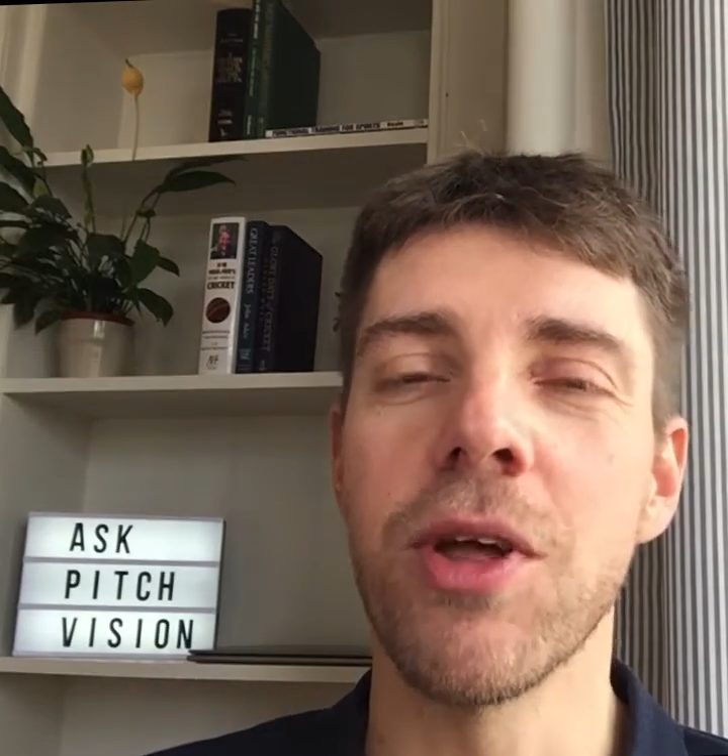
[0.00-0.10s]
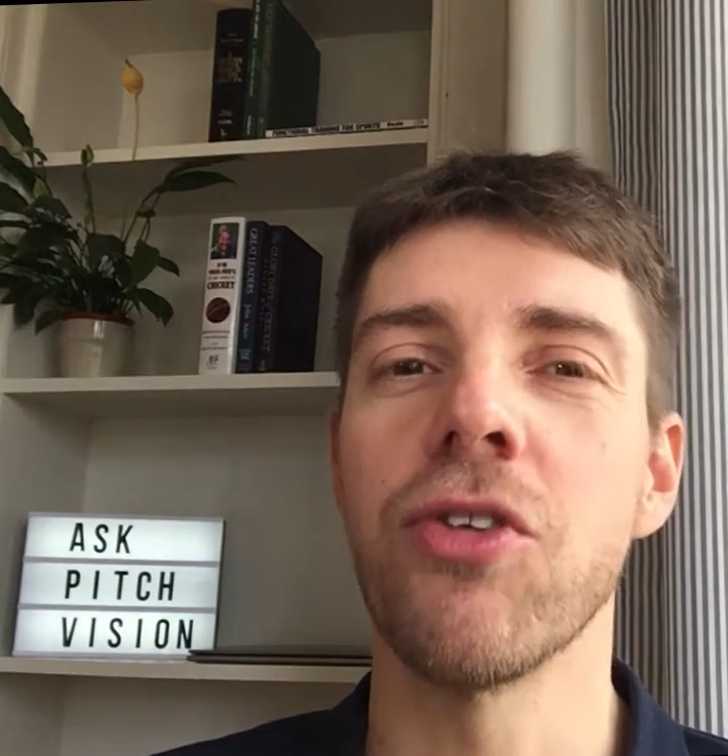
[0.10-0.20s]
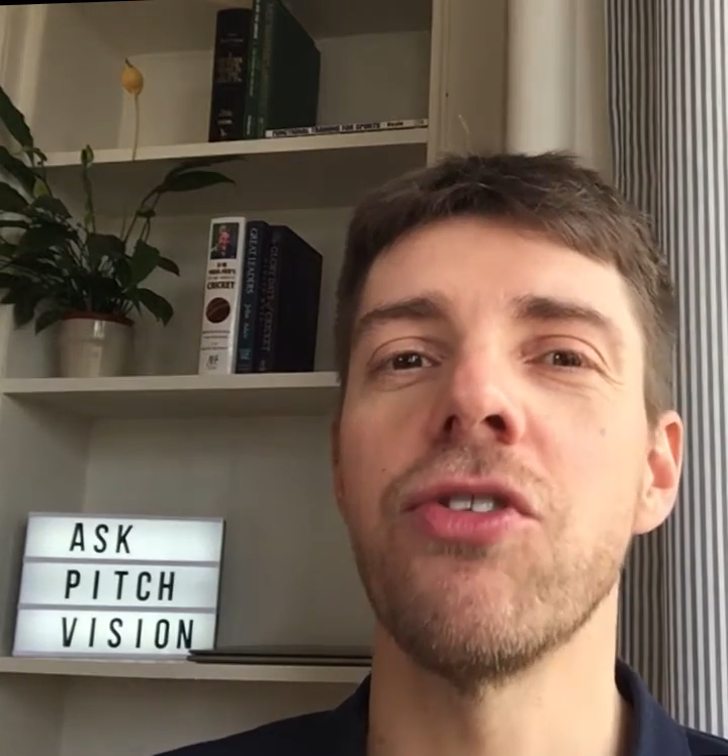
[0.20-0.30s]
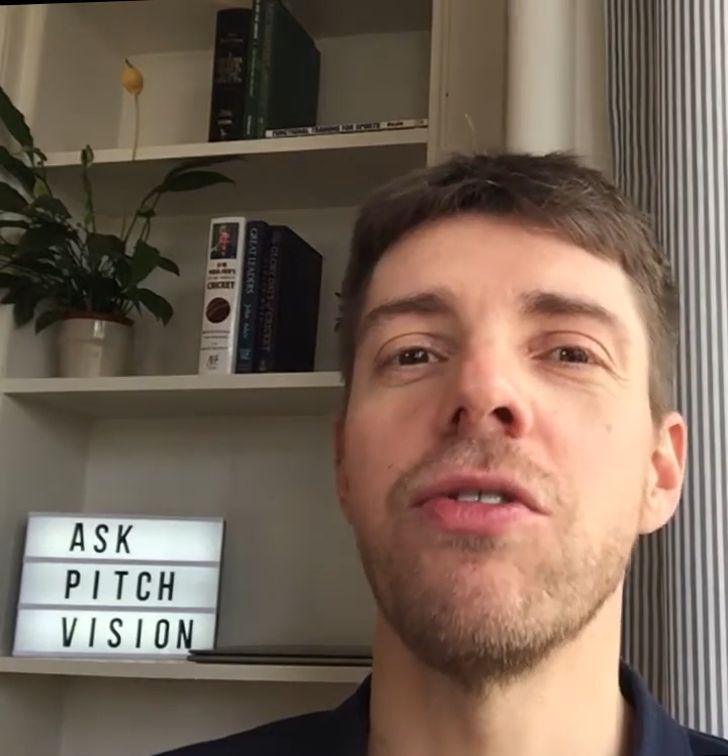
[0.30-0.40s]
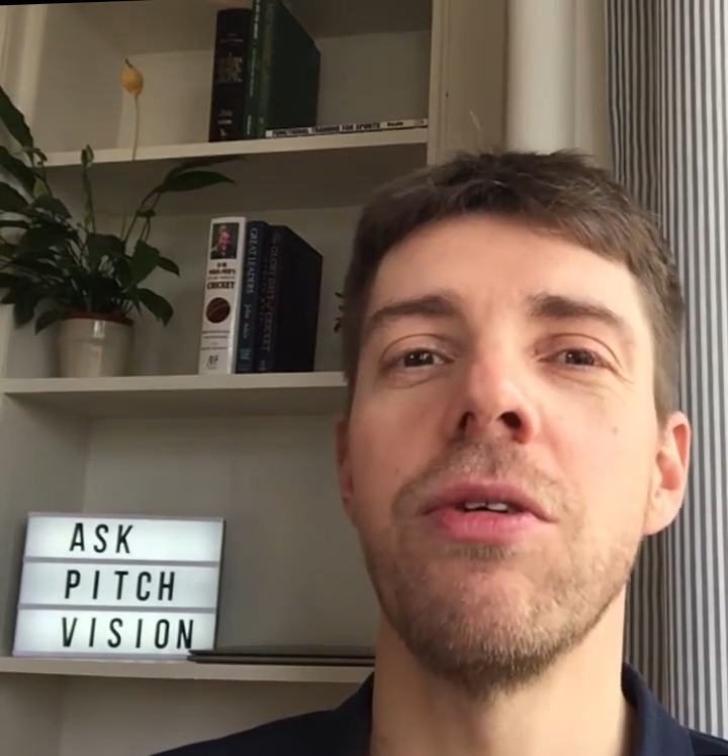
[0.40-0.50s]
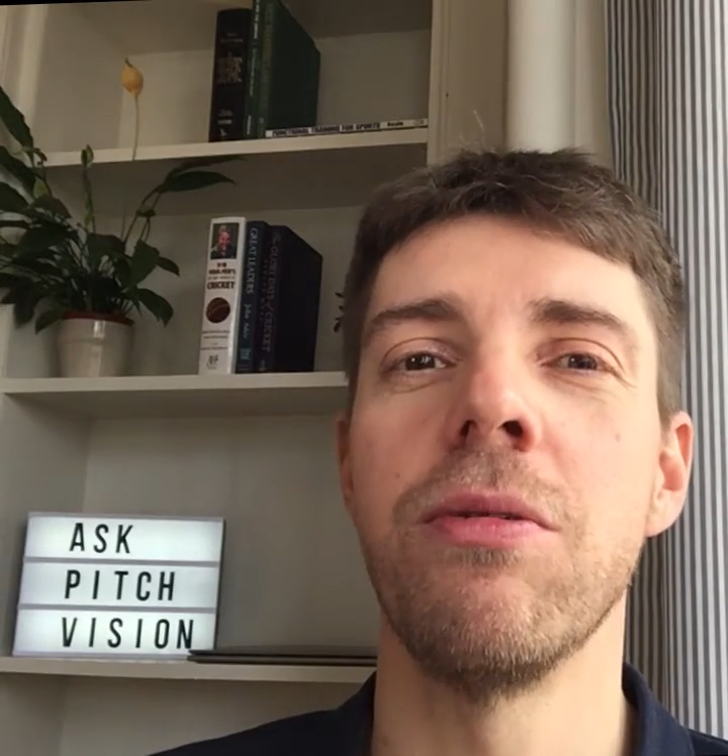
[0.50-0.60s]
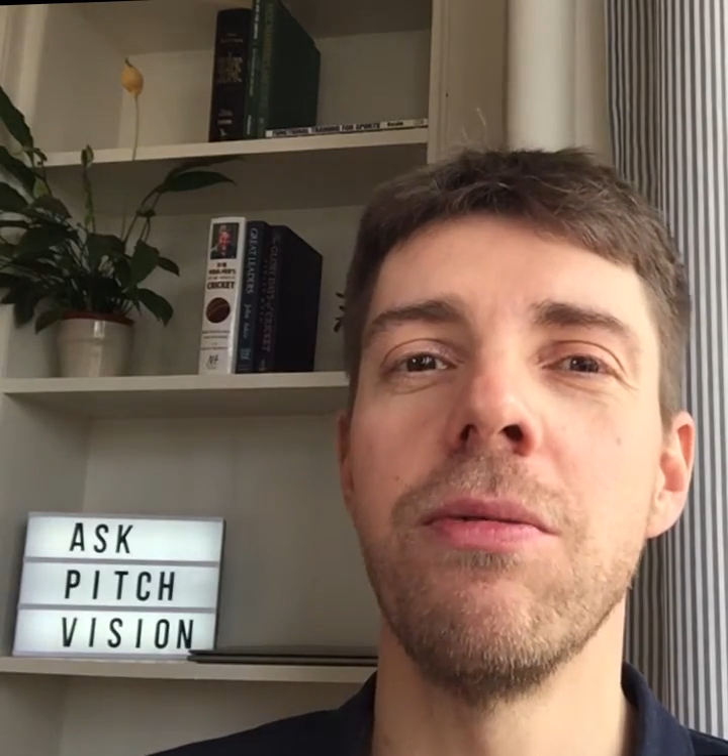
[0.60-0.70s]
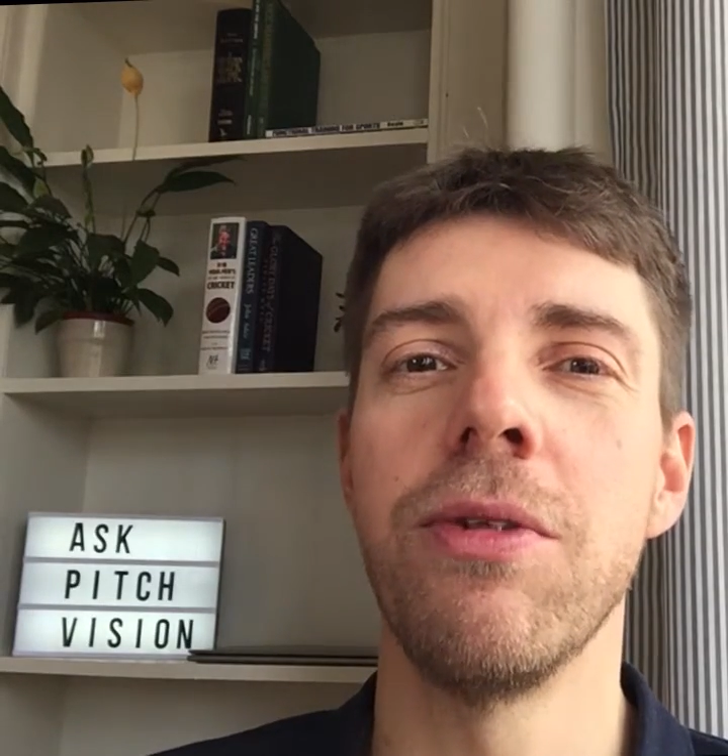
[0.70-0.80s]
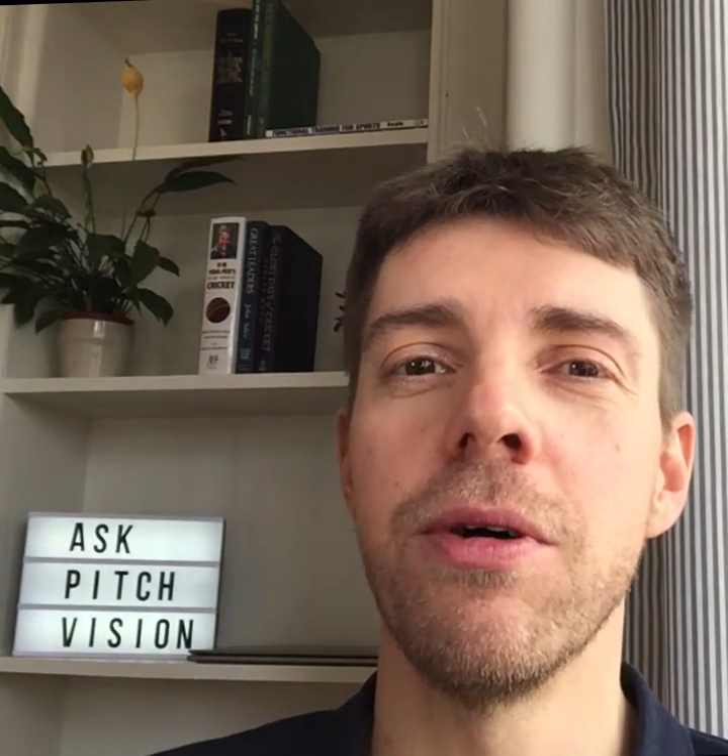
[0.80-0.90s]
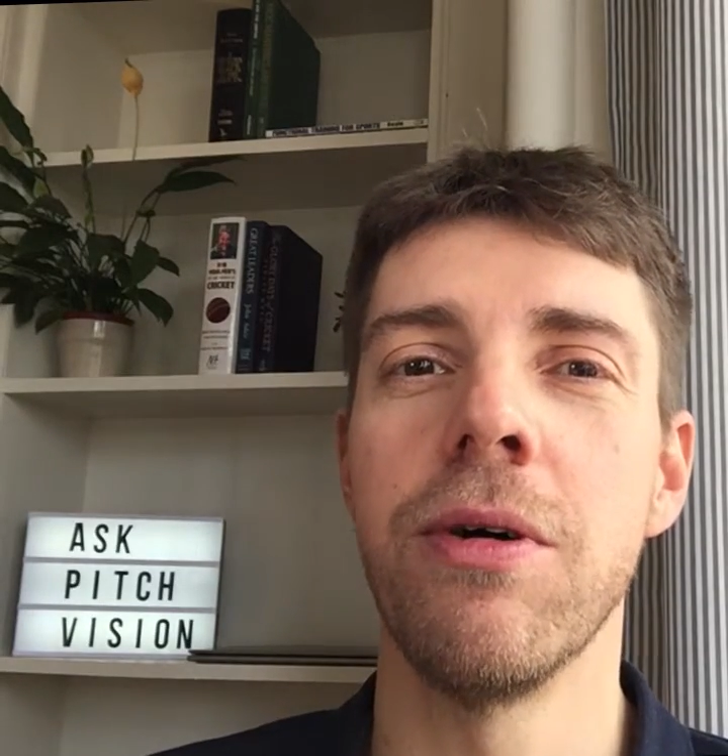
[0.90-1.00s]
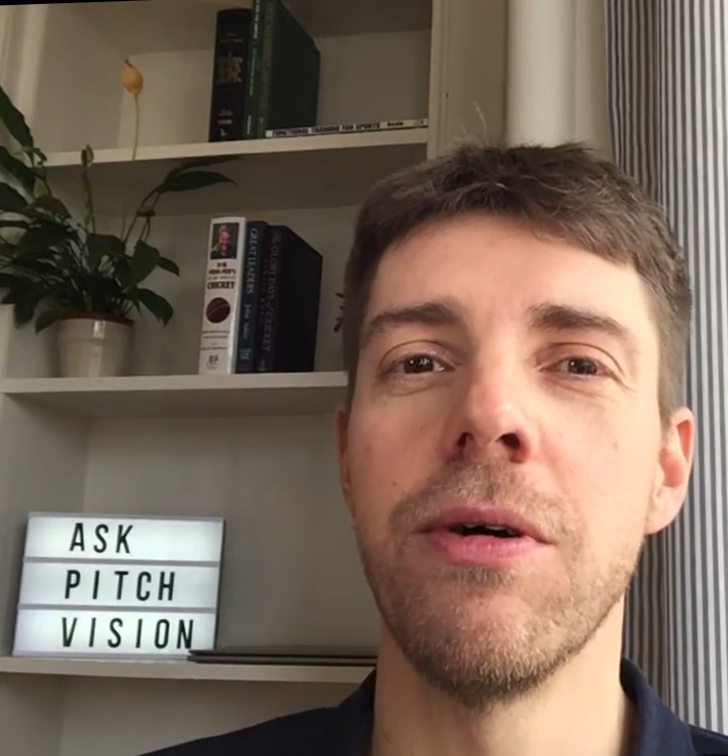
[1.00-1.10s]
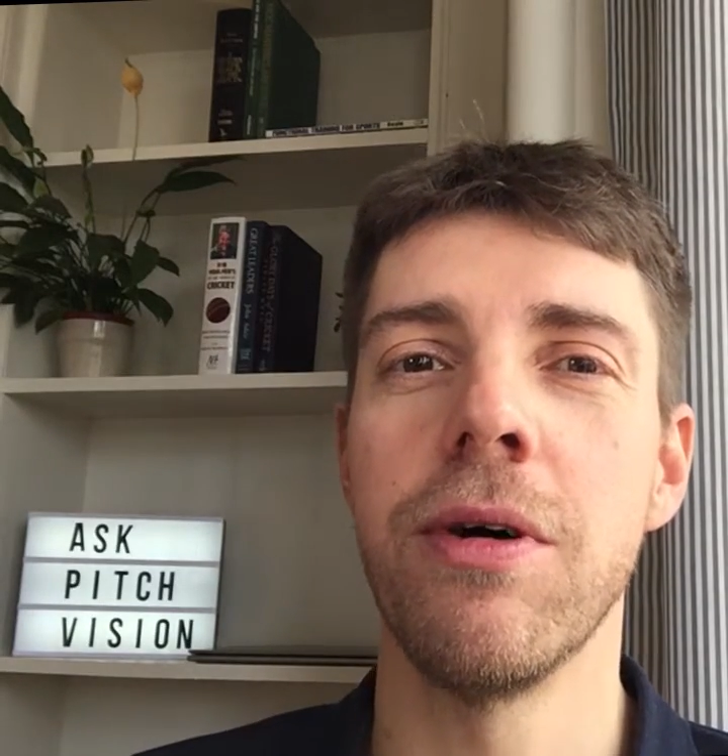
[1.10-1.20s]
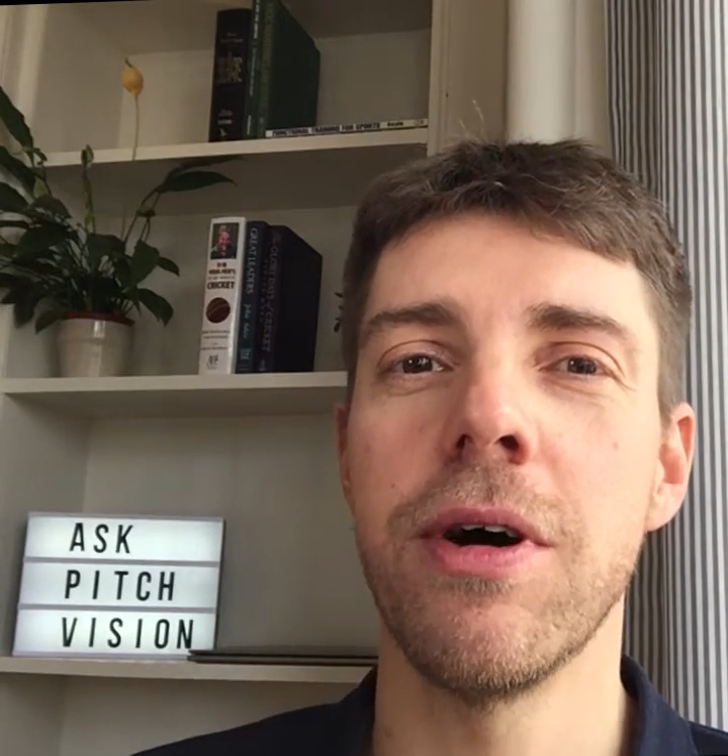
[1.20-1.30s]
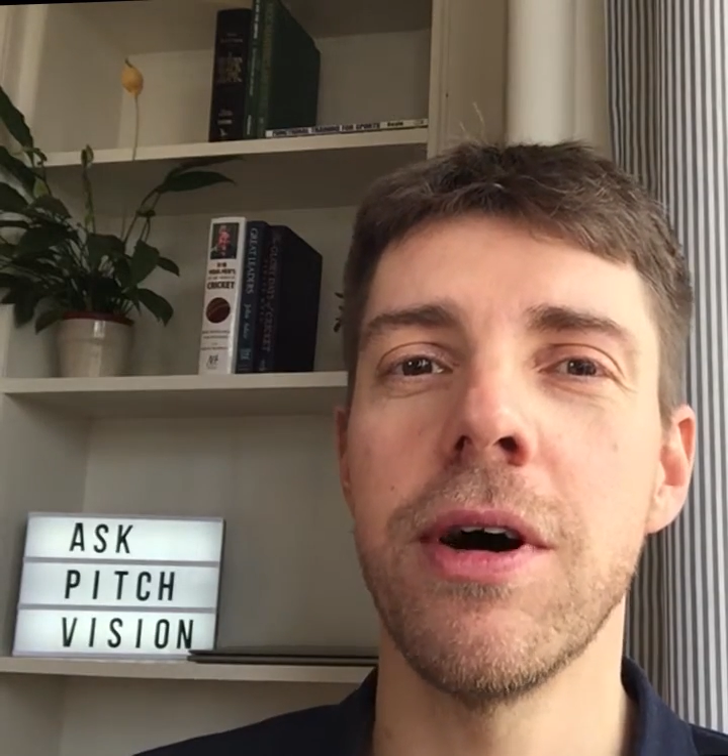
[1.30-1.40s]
because of the